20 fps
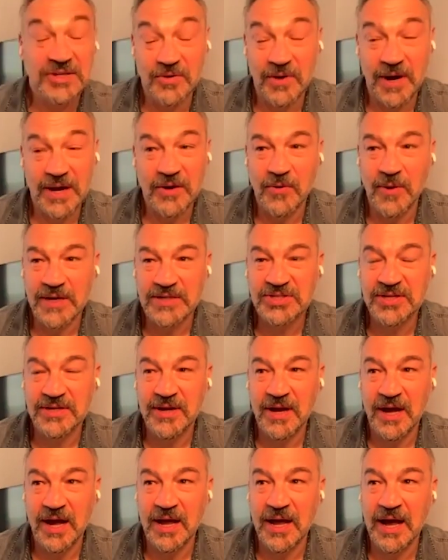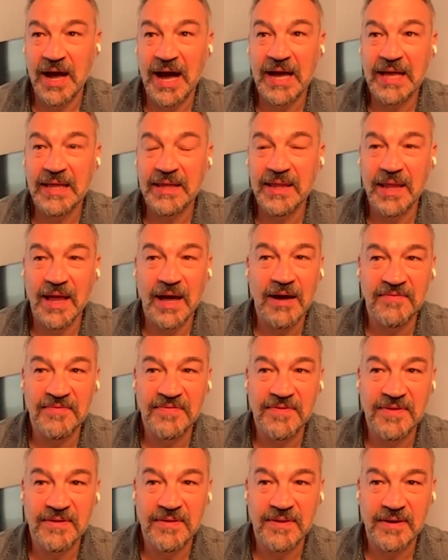a great question. I
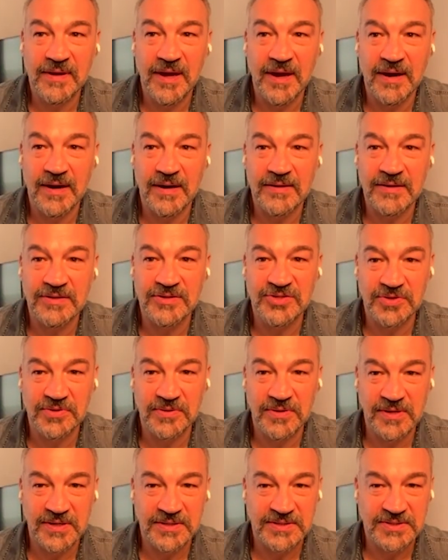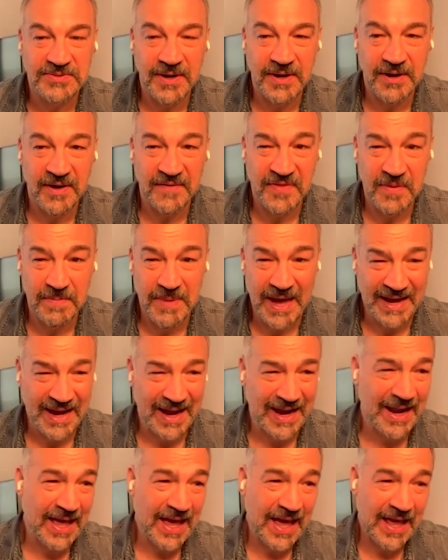loved the character Julius right off the
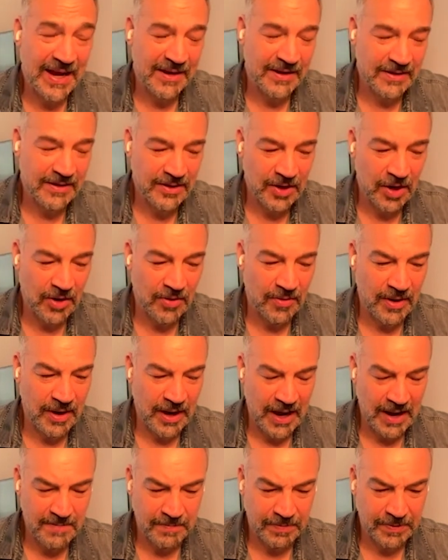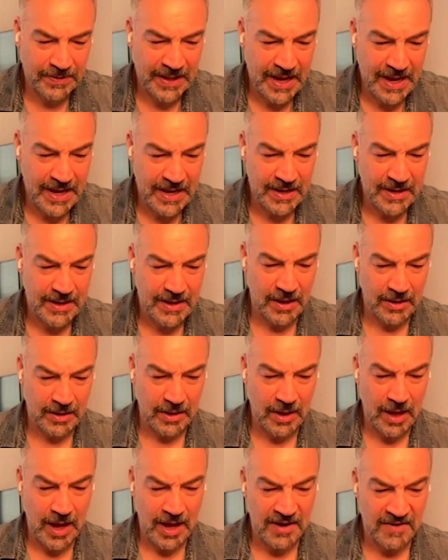bat. And you know, I play a
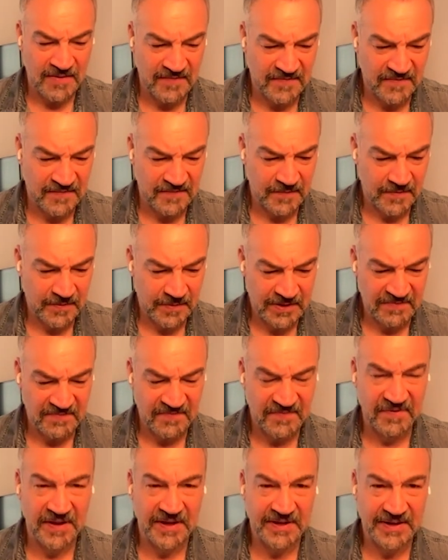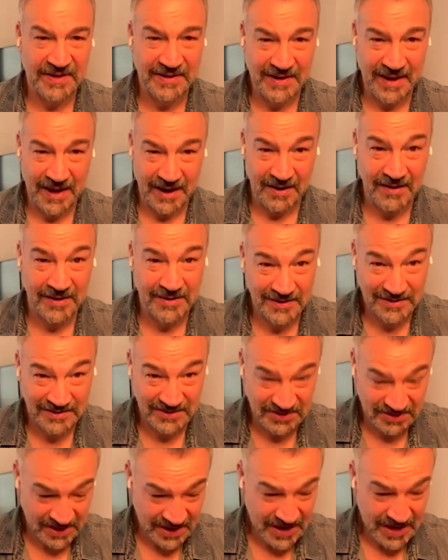lot of conflicted
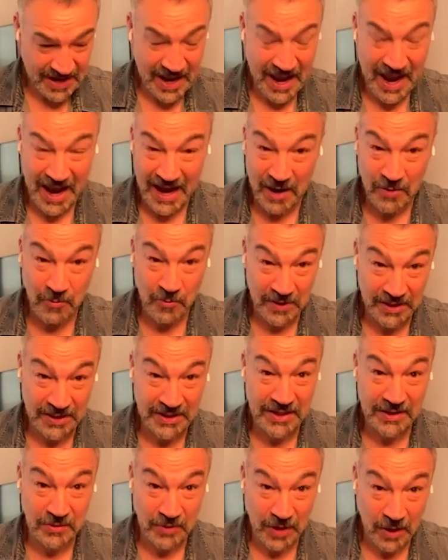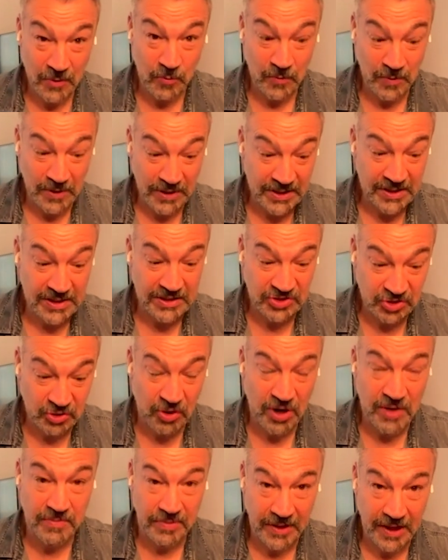characters, and I really
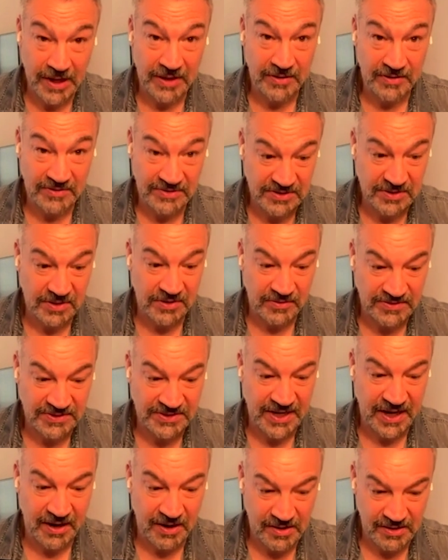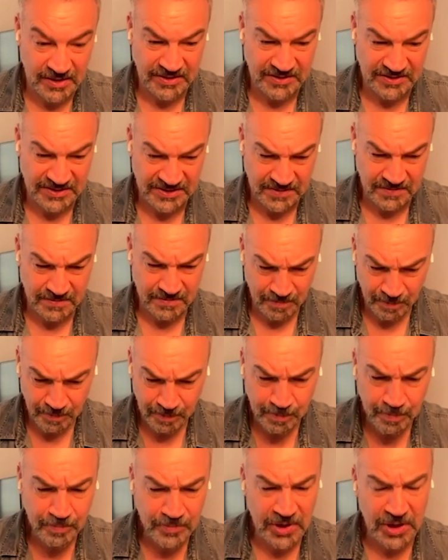enjoy playing those characters and,
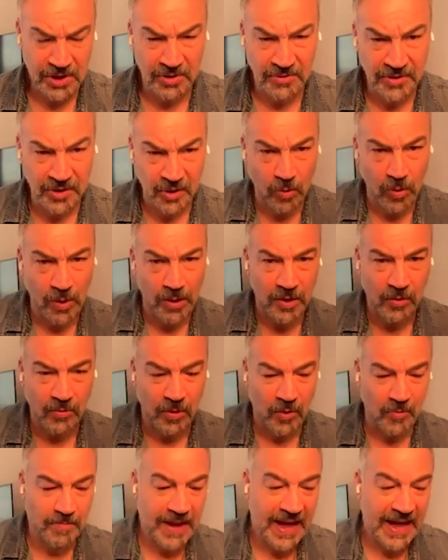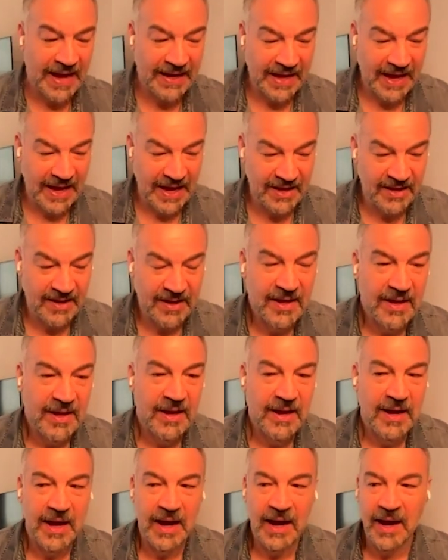you know, the quote unquote bad guy.
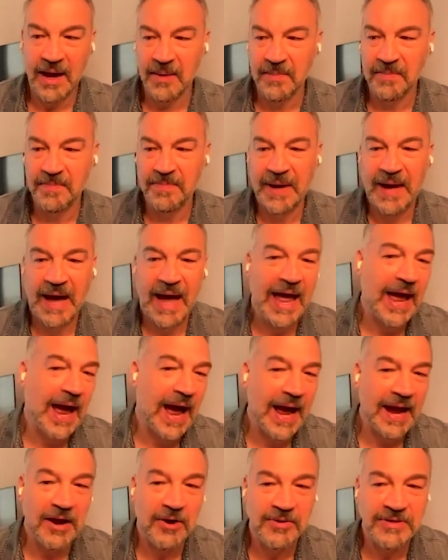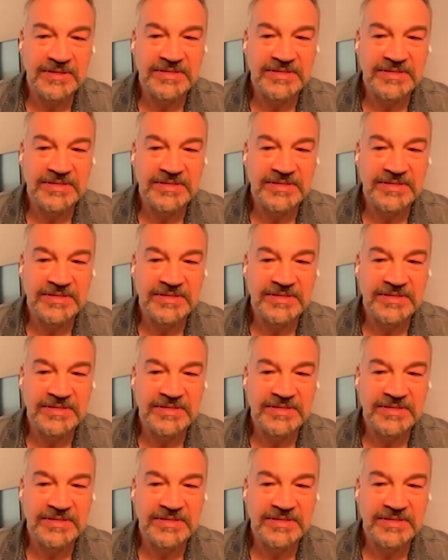I